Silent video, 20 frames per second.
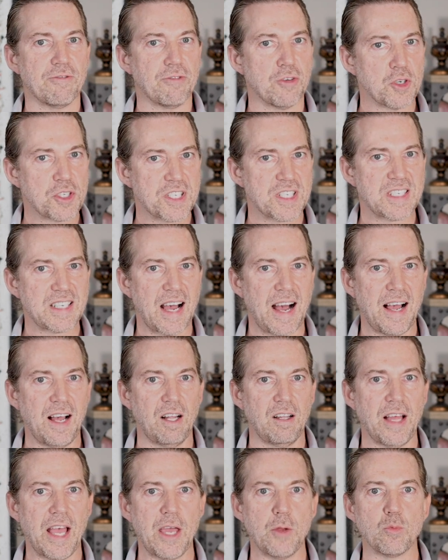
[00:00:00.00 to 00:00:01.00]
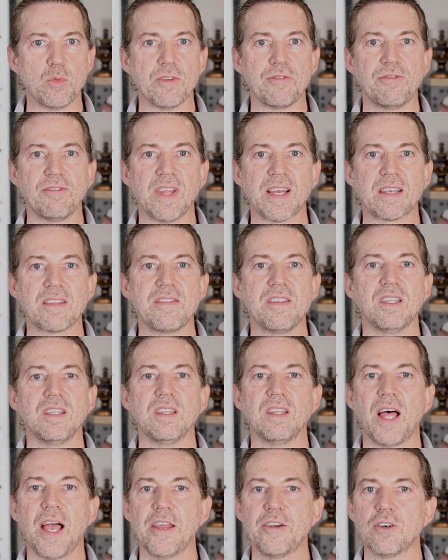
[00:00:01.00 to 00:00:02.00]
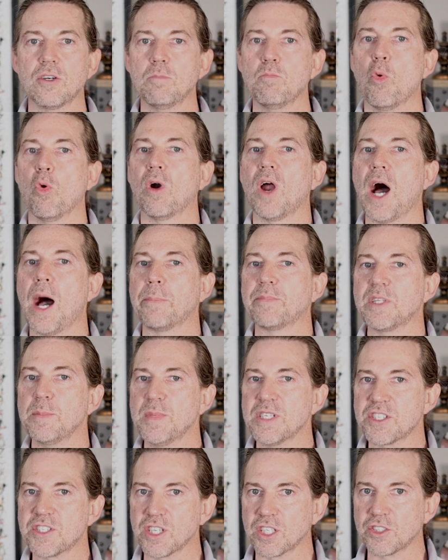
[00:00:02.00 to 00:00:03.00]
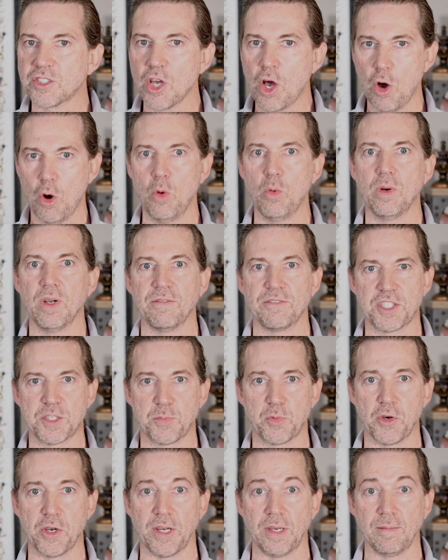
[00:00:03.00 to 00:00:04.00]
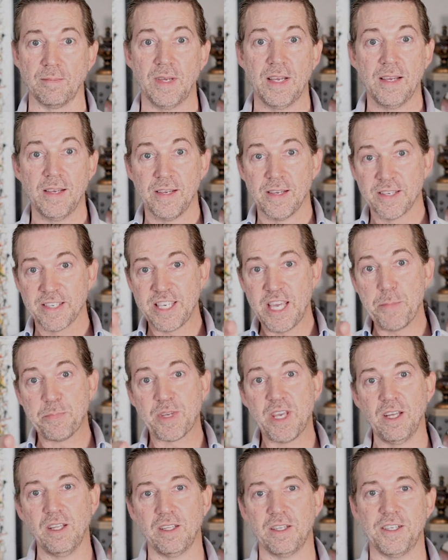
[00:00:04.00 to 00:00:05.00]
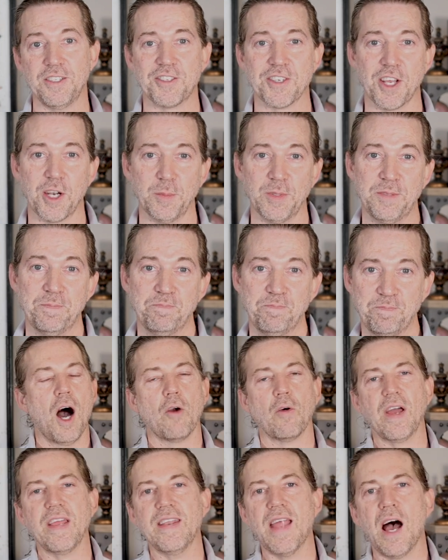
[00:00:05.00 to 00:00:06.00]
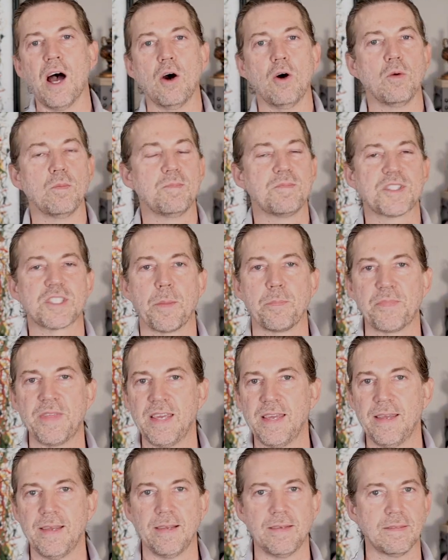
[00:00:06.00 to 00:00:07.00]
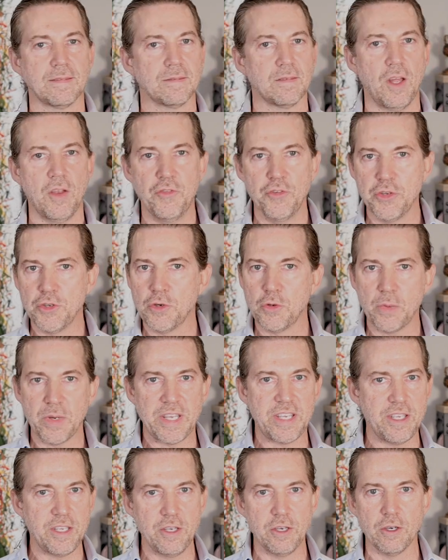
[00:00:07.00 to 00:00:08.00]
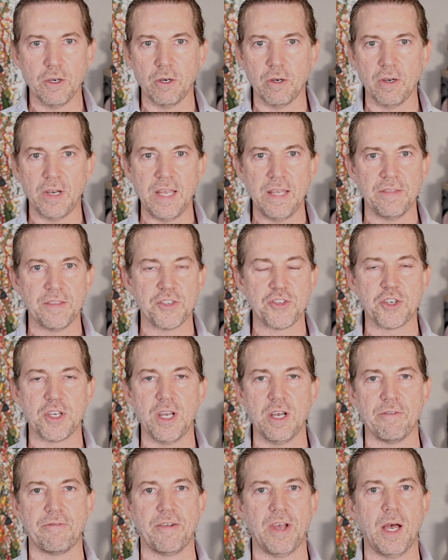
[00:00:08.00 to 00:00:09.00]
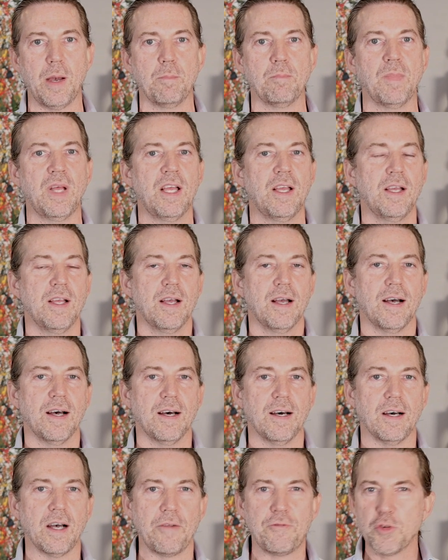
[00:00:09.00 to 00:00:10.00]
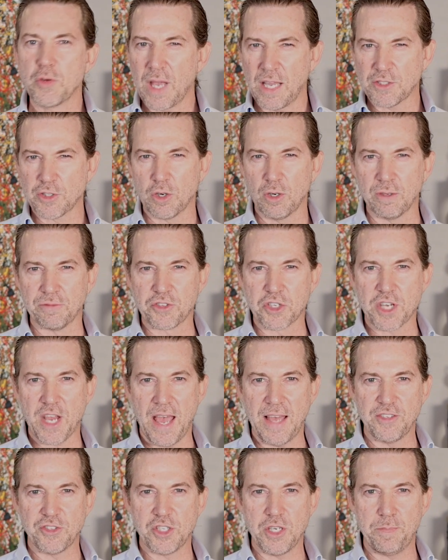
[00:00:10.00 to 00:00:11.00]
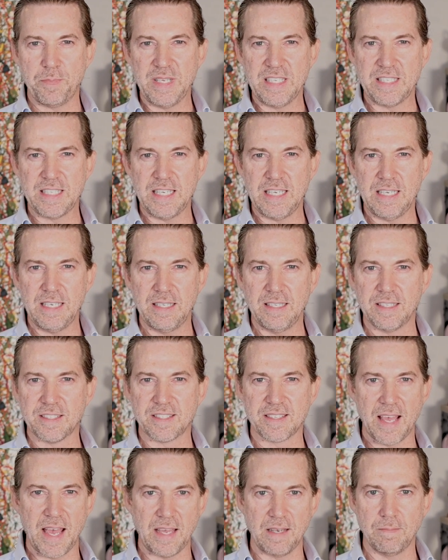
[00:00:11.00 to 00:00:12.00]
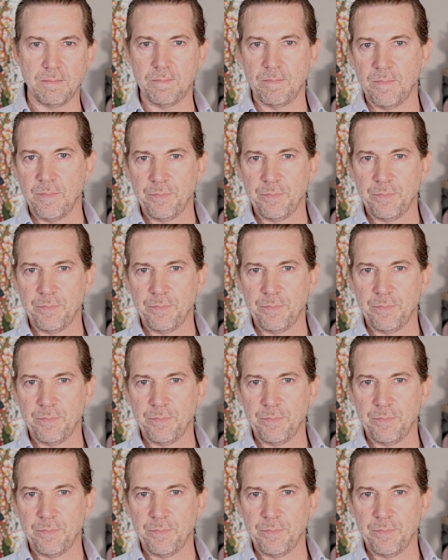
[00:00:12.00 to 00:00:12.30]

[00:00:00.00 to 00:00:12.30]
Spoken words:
versatile, and reflect the lighter, more optimistic tone of spring. Keep killing it, gentlemen. All right, now something new here in the GFM. Have you guys heard of ChatGPT? It's that